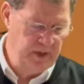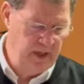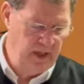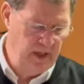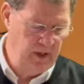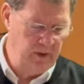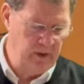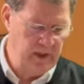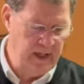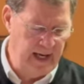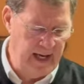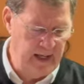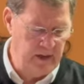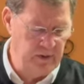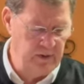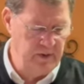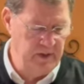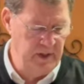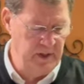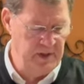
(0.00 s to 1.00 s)
and Aaron
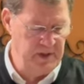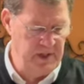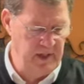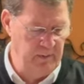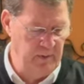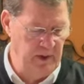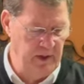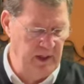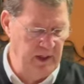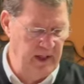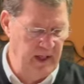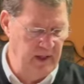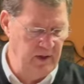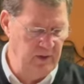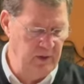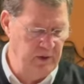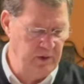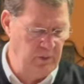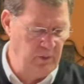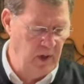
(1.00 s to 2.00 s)
gathered the assembly
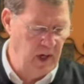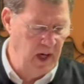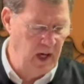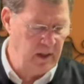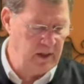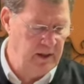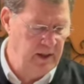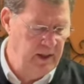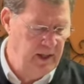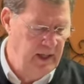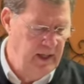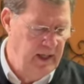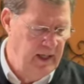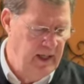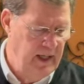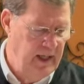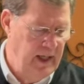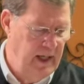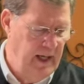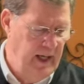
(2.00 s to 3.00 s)
together at the rock,
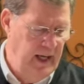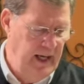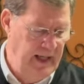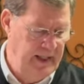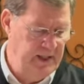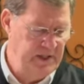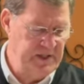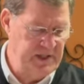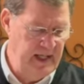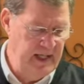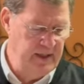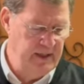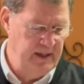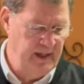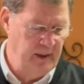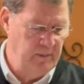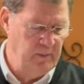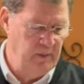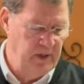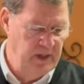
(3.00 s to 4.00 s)
and he said to
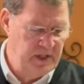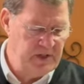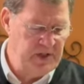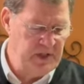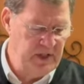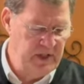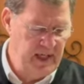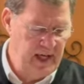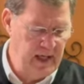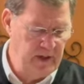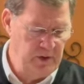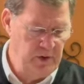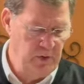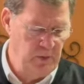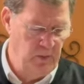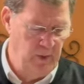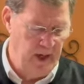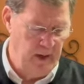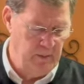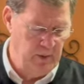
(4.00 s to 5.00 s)
them, listen now, you
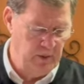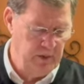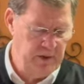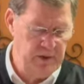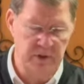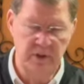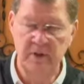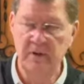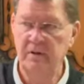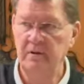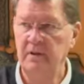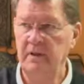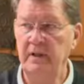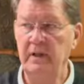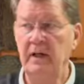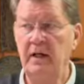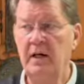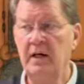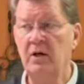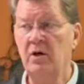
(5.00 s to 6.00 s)
rebels.
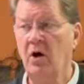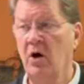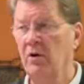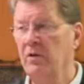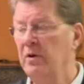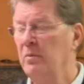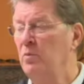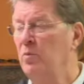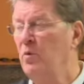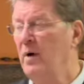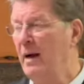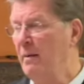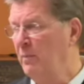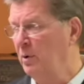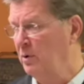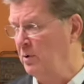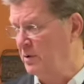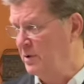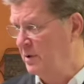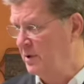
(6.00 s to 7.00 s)
He called them
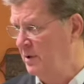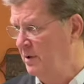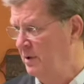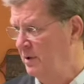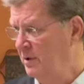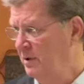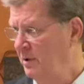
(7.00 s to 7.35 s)
rebels.